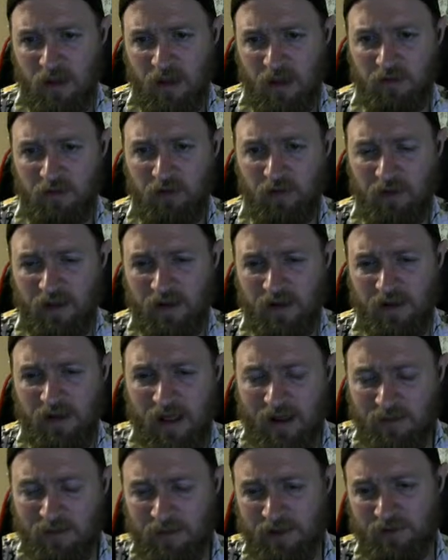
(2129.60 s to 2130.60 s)
Don't think I need
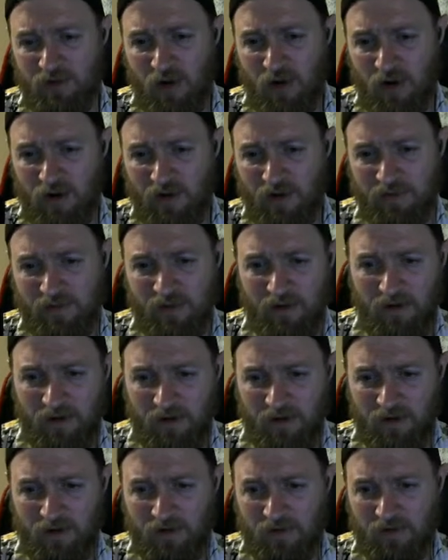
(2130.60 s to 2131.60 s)
enemy target
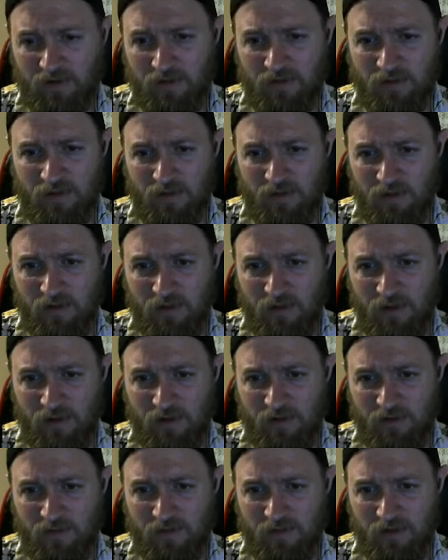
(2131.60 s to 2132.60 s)
there,
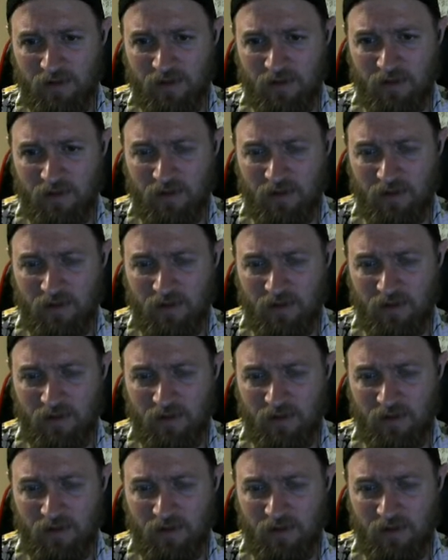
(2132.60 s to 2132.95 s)
honestly.